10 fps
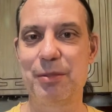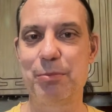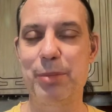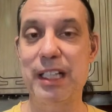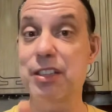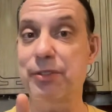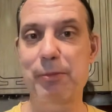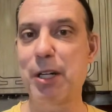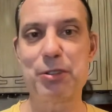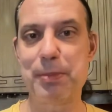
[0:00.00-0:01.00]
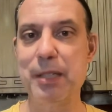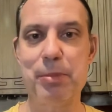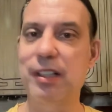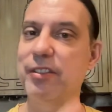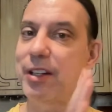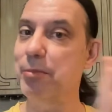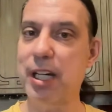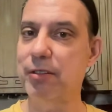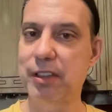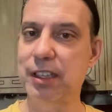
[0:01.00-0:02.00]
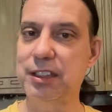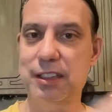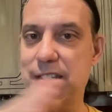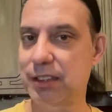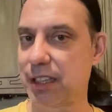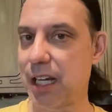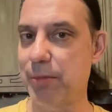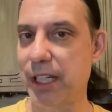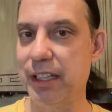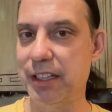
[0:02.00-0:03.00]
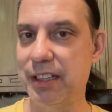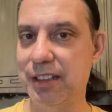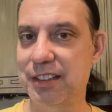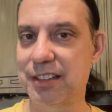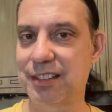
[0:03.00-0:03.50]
Because for most people, if I'm not religious, I'm an atheist.